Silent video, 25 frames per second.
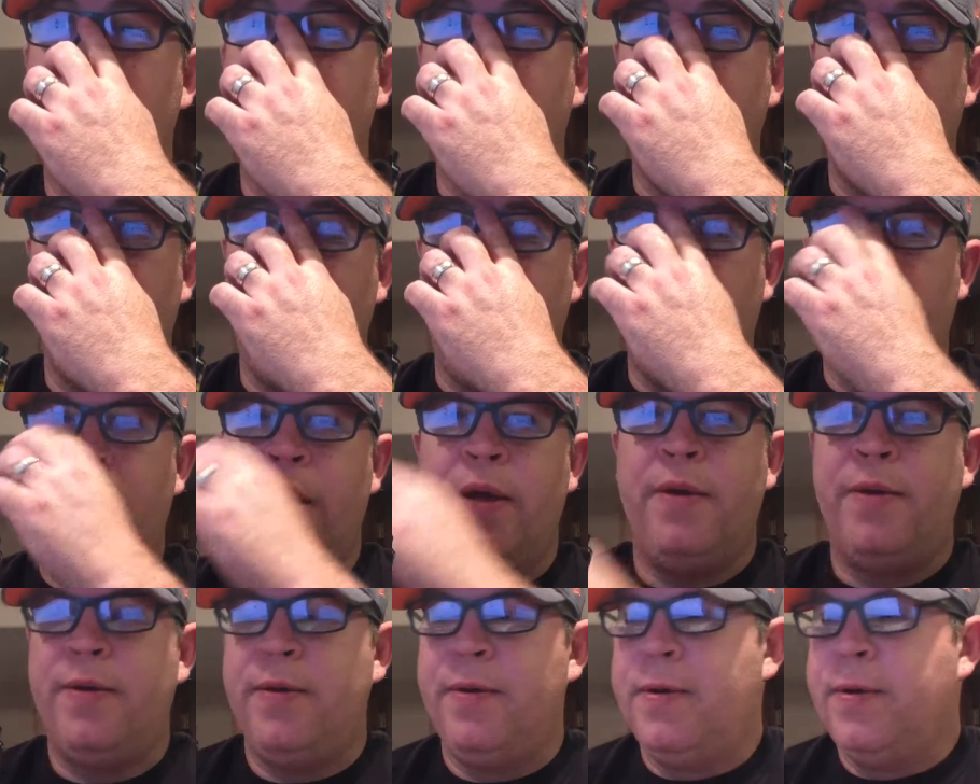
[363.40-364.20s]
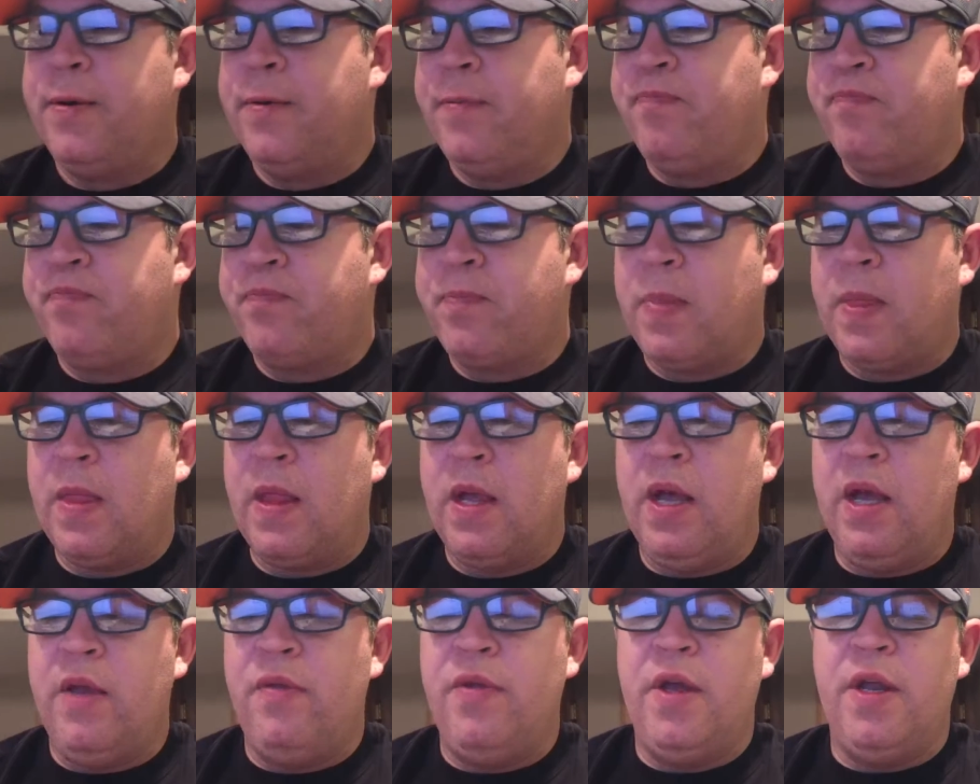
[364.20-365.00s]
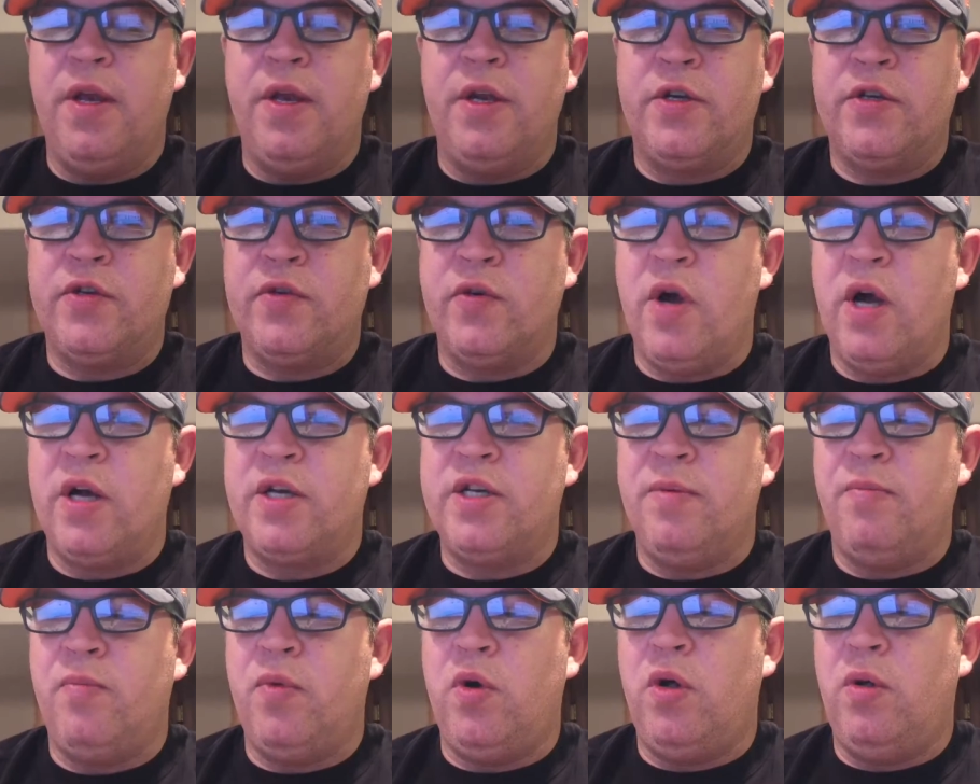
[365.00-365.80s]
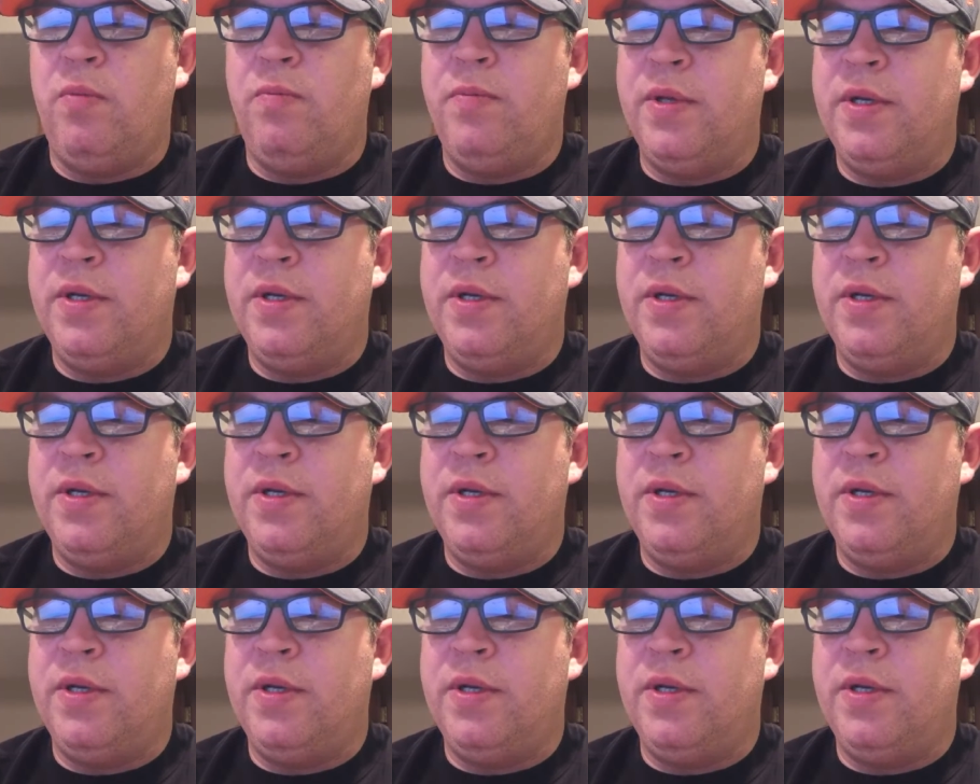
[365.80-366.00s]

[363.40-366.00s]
in the Indestructible,